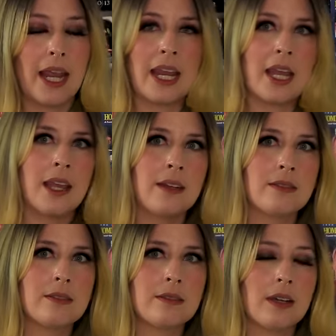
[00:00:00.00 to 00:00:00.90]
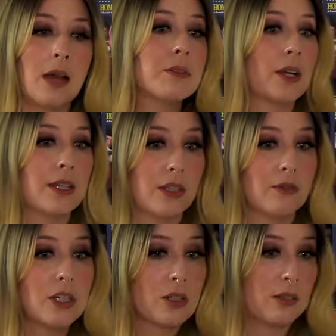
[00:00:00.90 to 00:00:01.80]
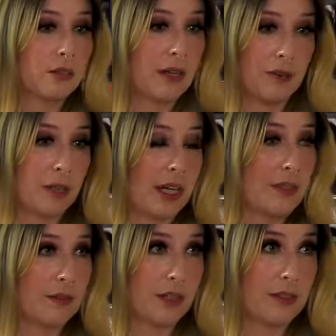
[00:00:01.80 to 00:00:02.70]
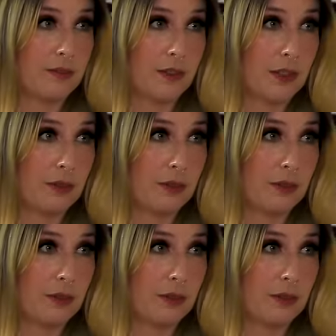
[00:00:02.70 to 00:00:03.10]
And I'm sorry, in the original, everybody has the reason for